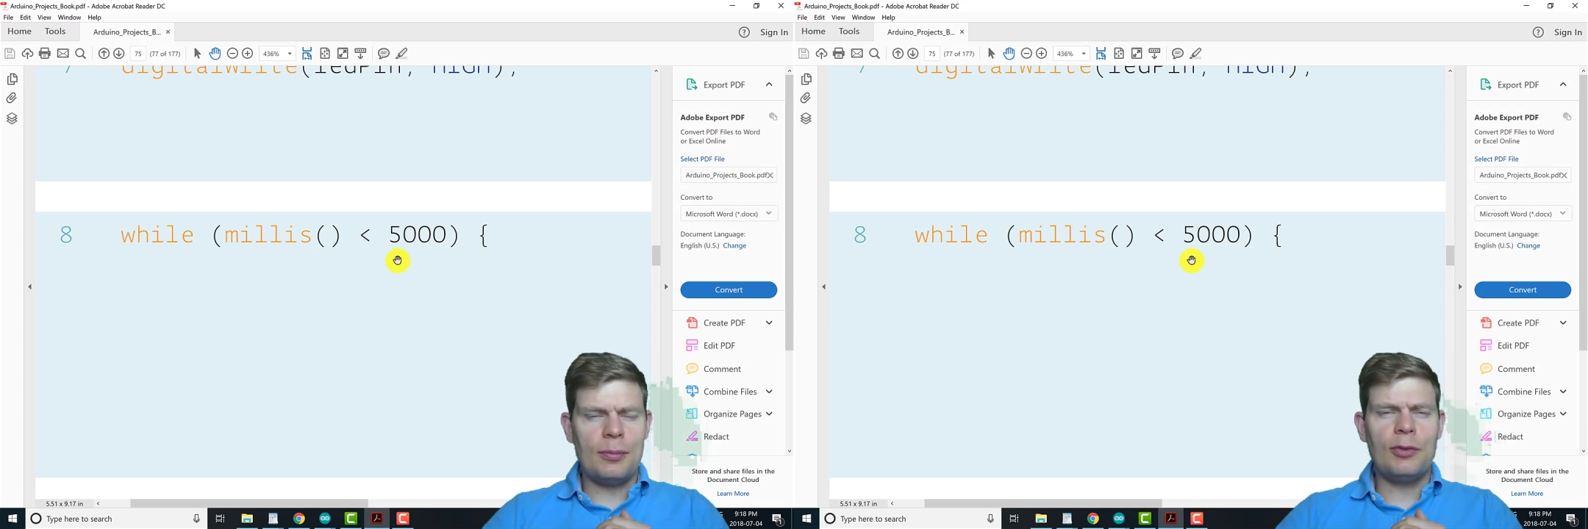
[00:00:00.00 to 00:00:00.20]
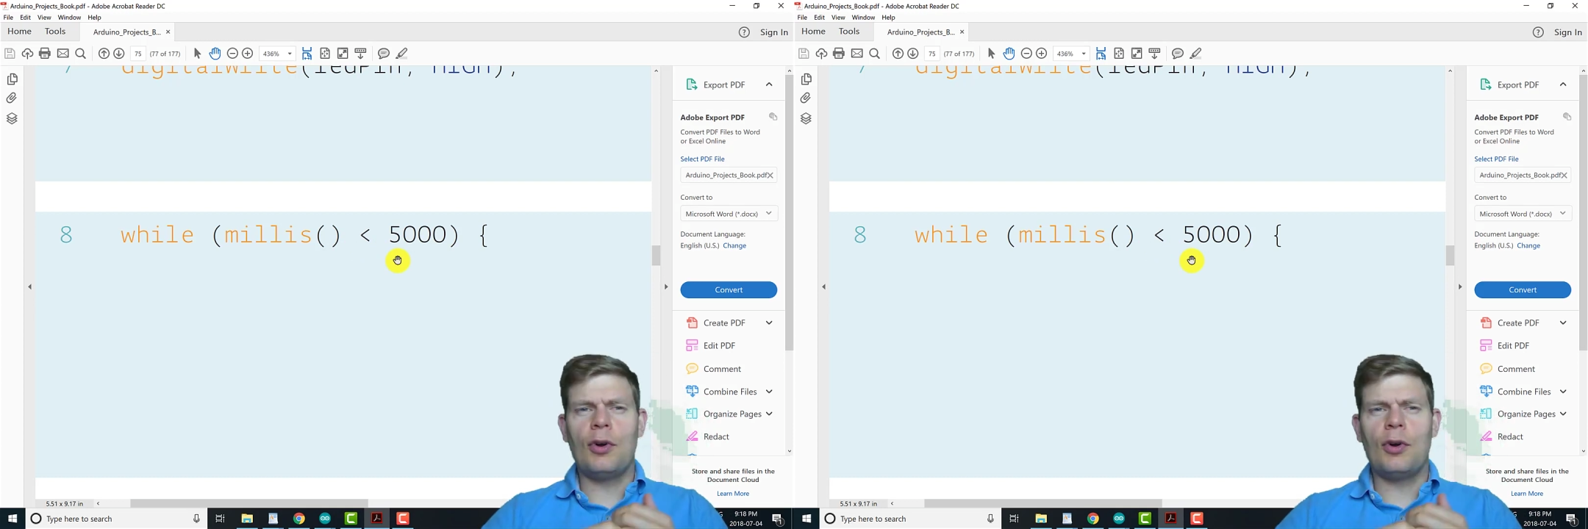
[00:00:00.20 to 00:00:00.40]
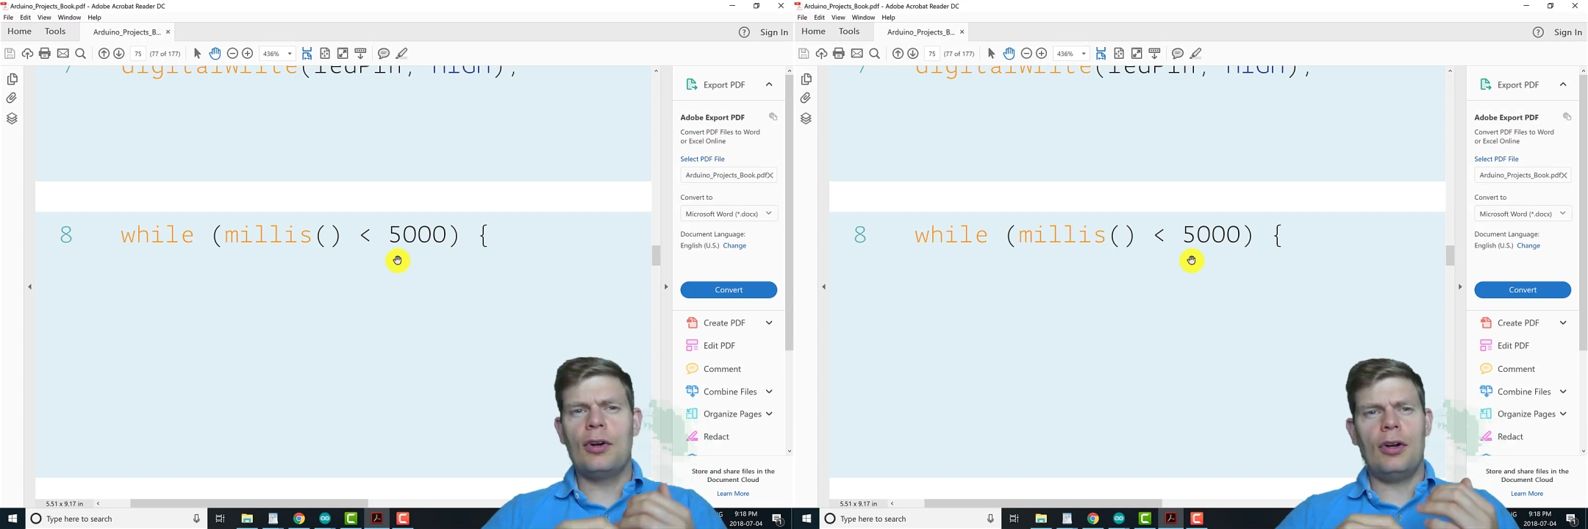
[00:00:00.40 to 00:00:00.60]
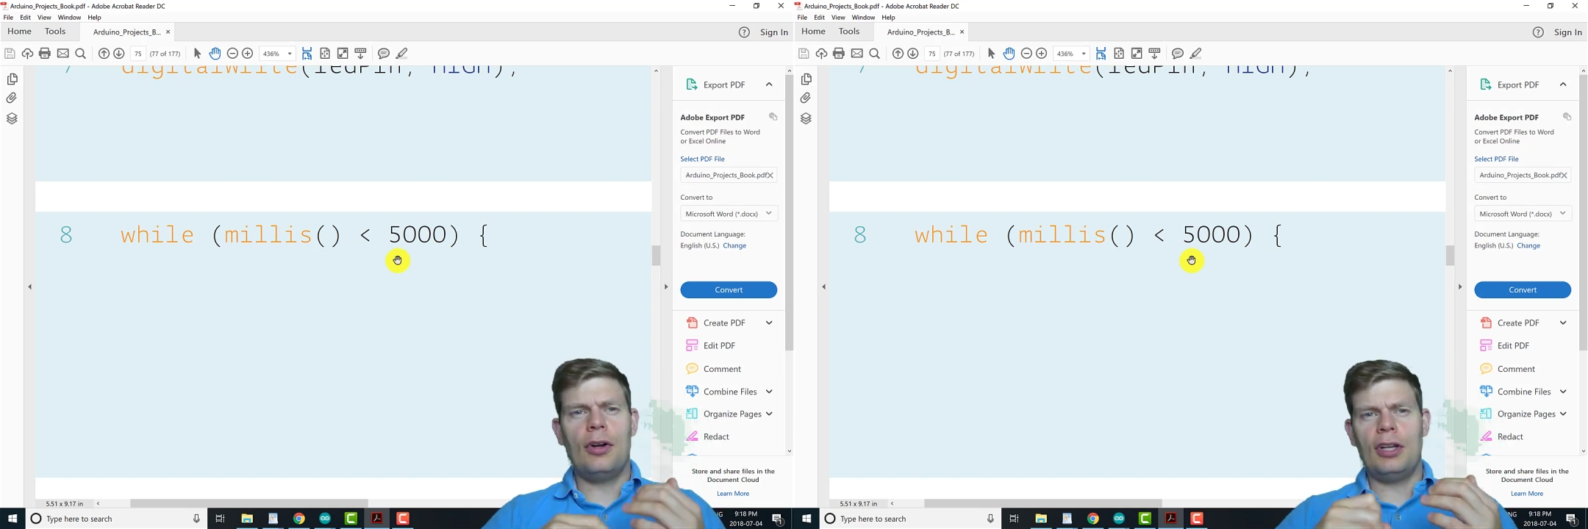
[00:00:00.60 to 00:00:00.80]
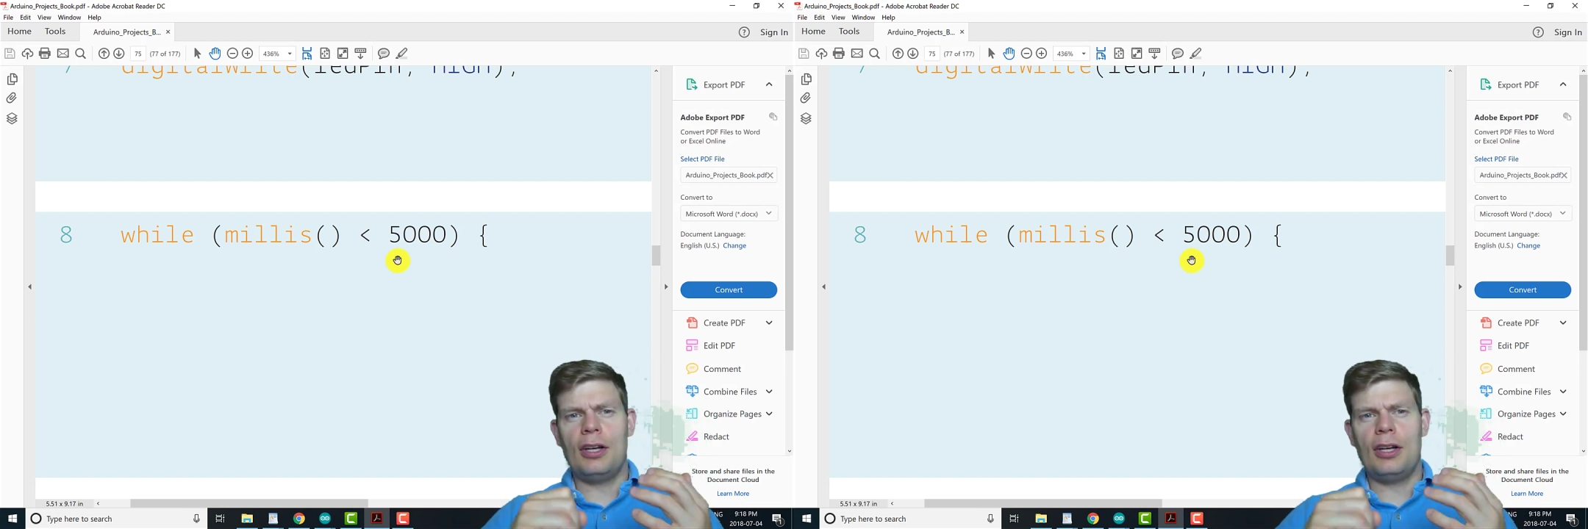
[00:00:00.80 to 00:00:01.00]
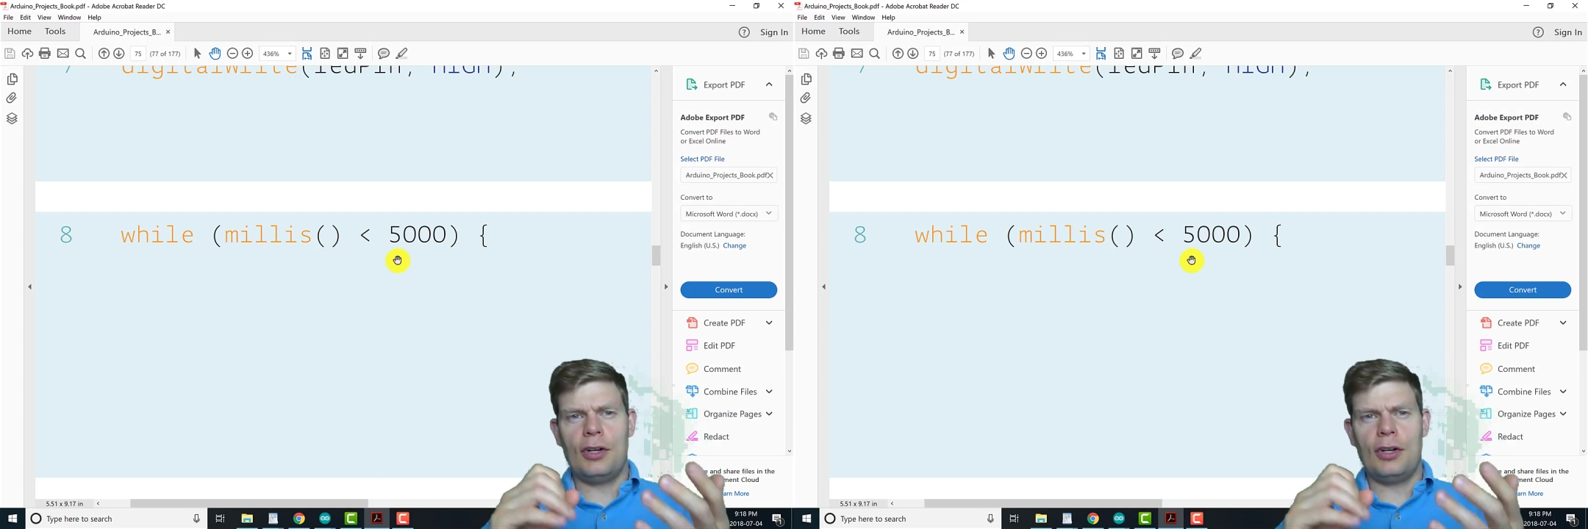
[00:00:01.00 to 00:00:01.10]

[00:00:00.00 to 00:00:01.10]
Before, a lot of